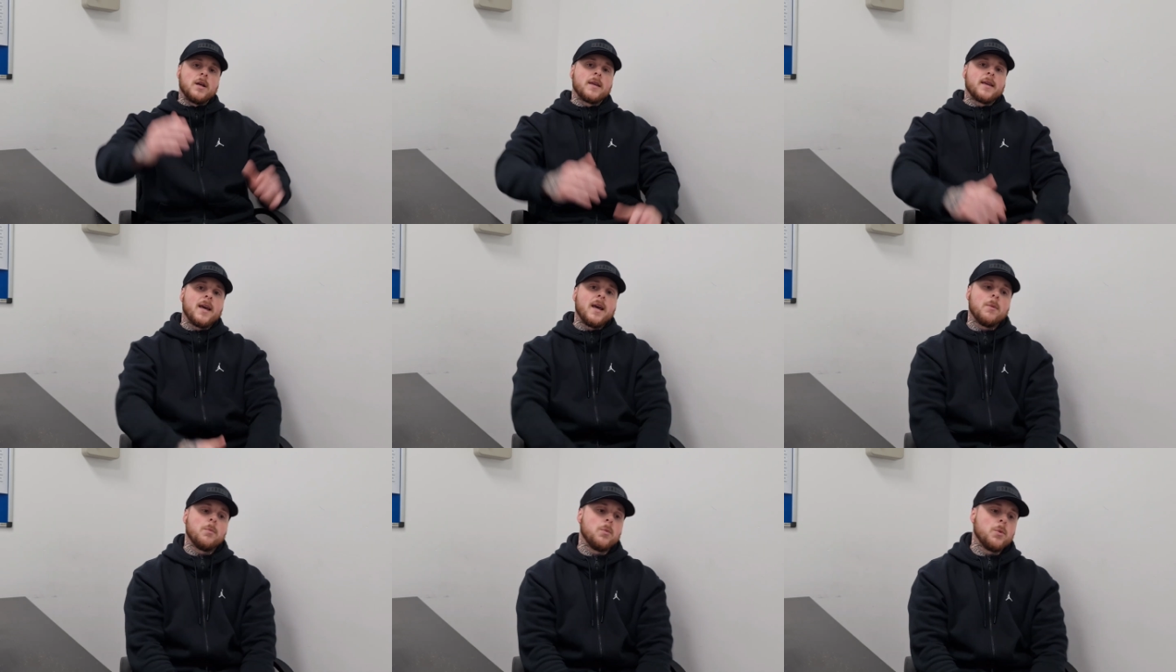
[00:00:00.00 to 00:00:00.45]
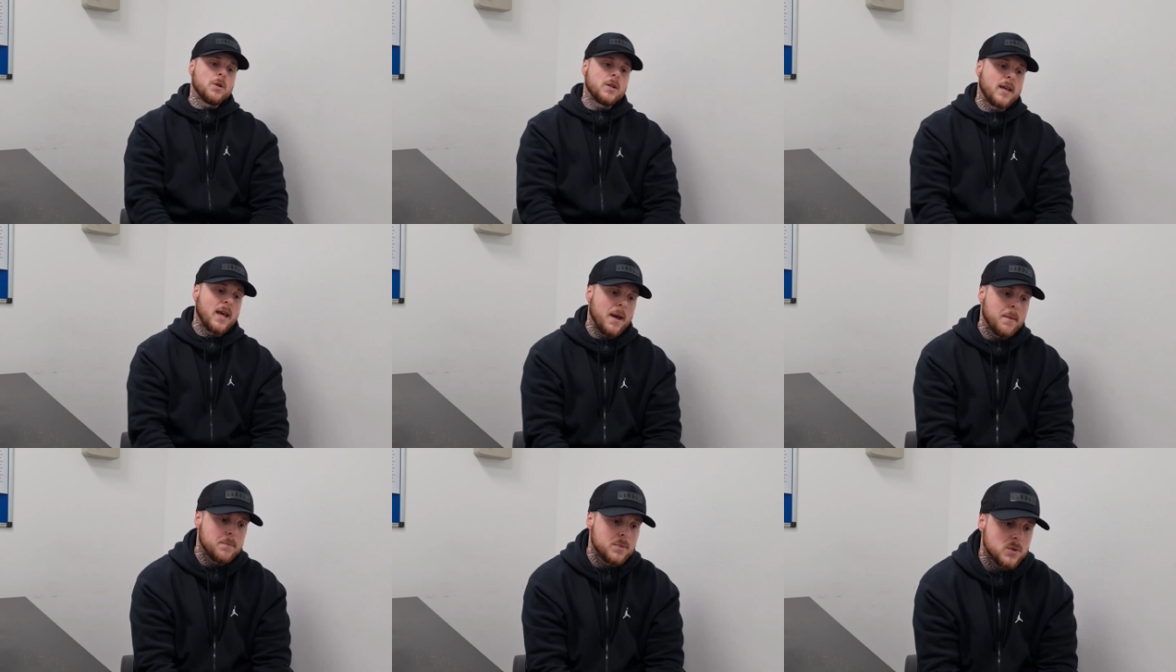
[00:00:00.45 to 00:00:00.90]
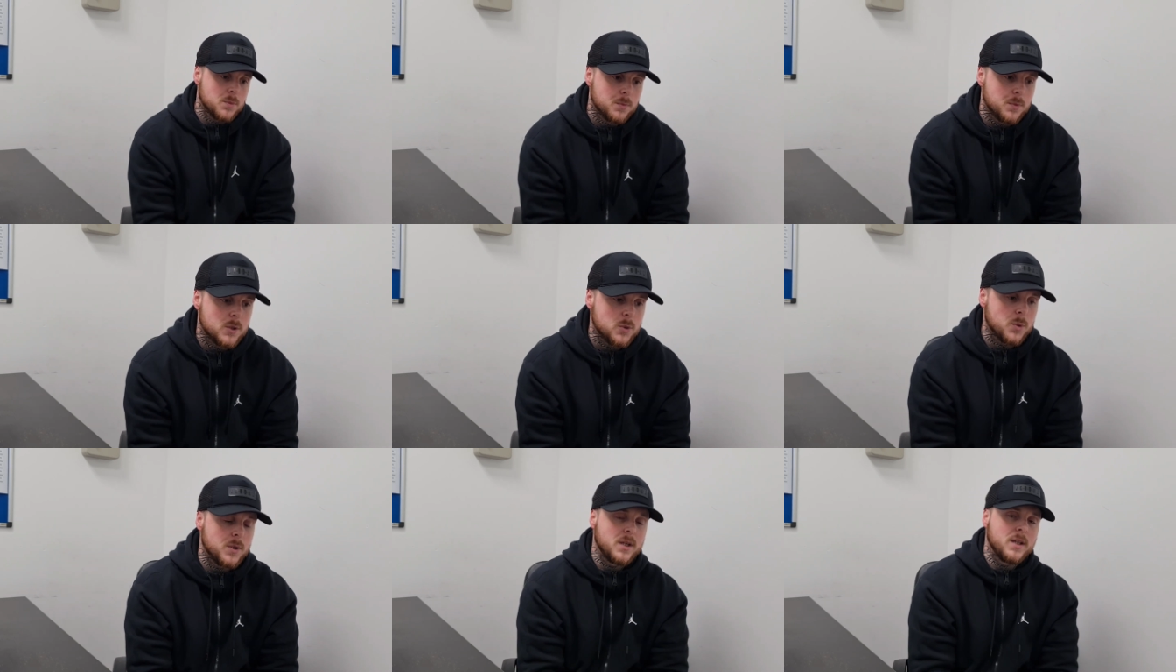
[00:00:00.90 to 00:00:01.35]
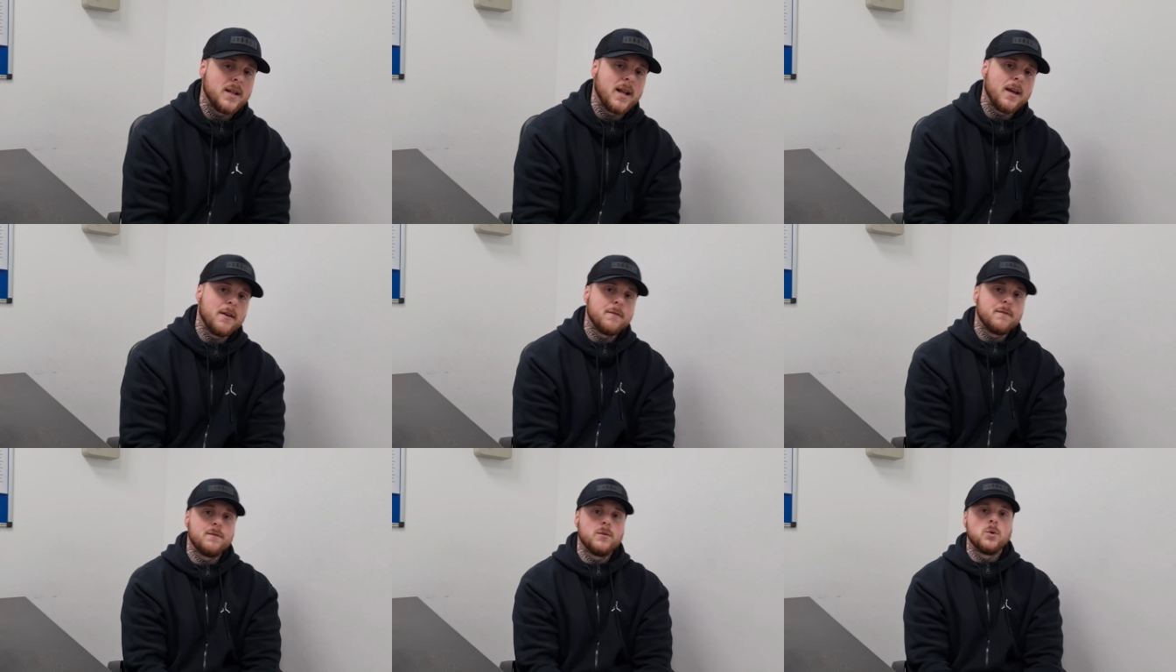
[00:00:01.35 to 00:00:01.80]
okay, were kept
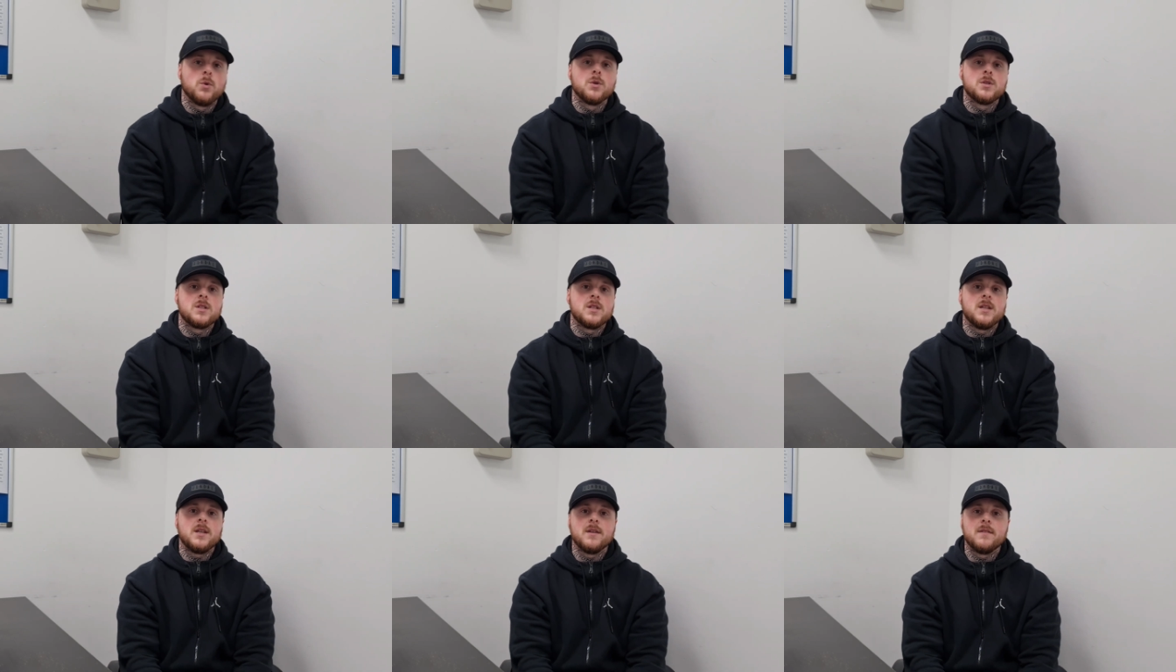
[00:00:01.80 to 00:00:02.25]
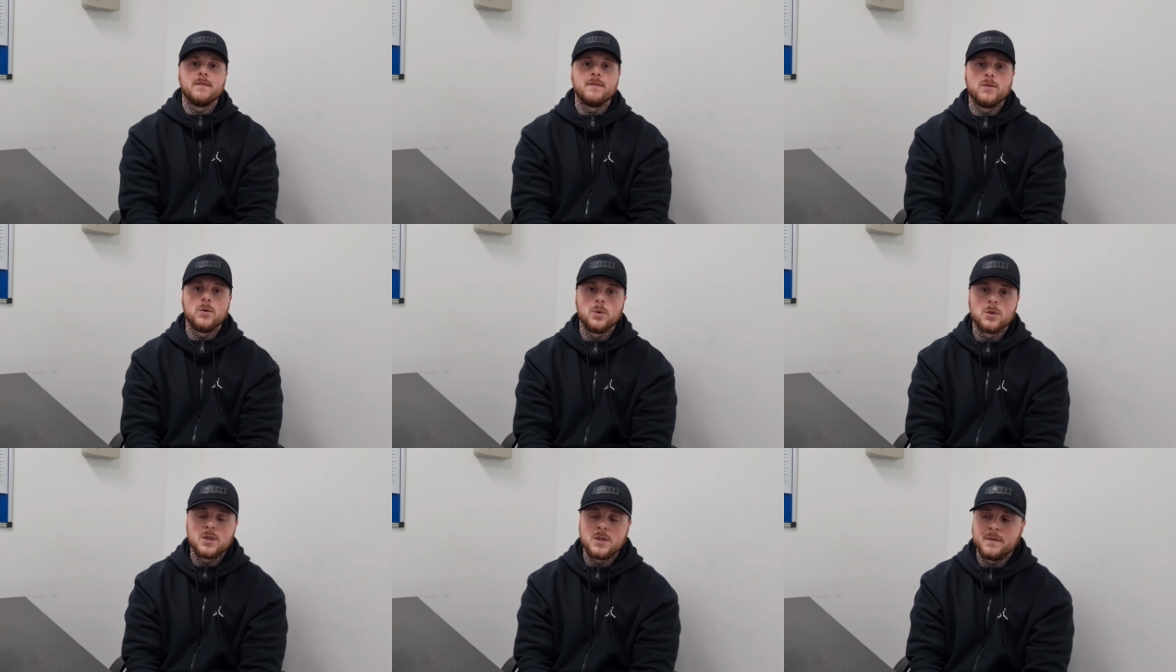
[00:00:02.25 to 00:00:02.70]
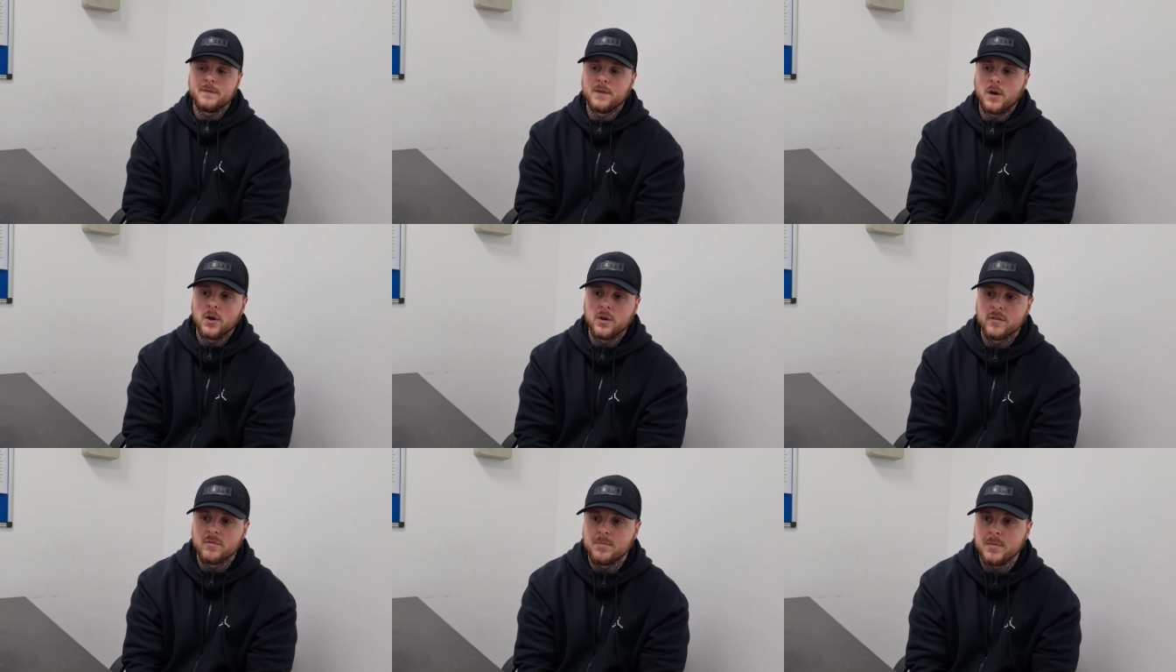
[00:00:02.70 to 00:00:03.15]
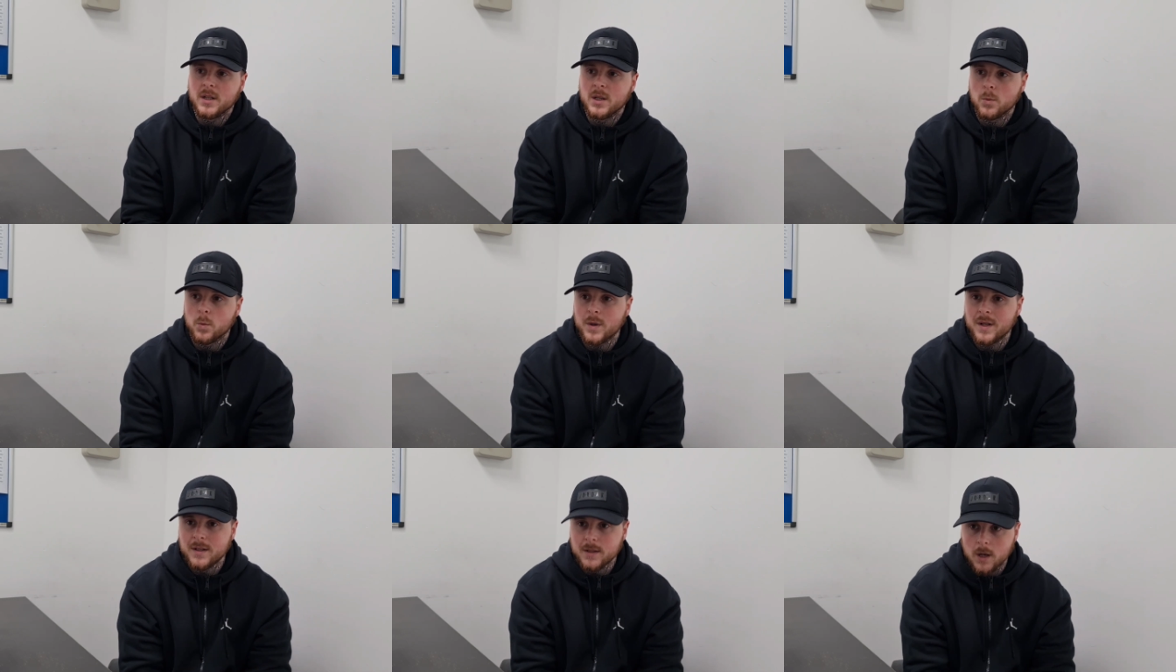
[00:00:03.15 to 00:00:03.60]
between a 40 and 45
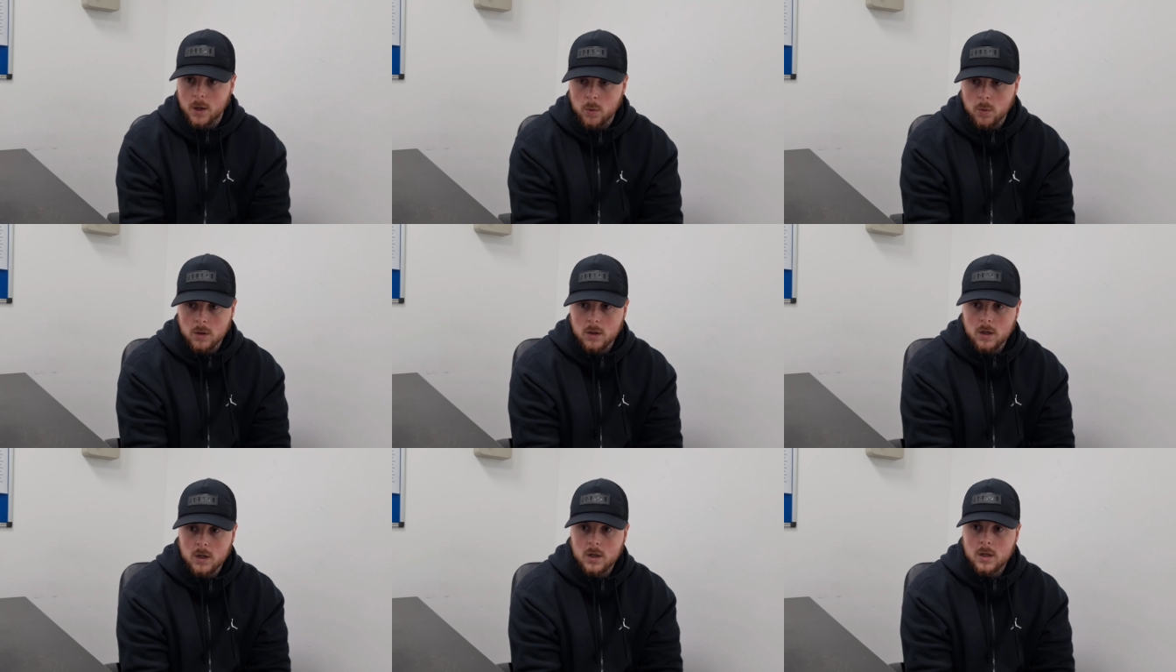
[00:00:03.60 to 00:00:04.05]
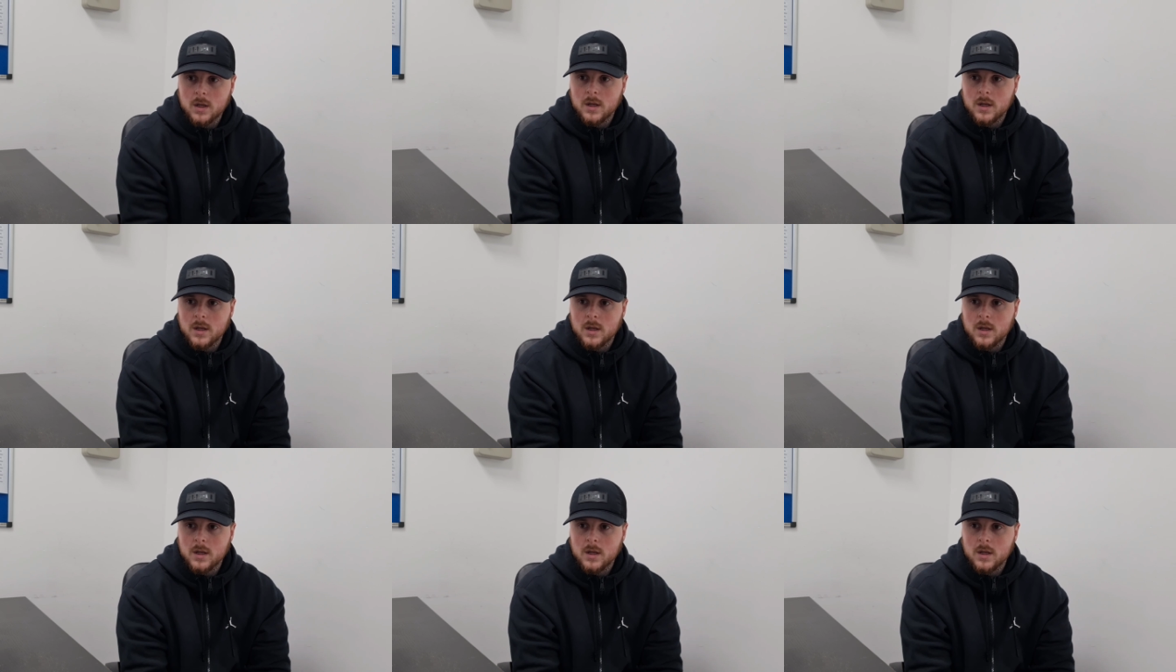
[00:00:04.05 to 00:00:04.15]
minute window.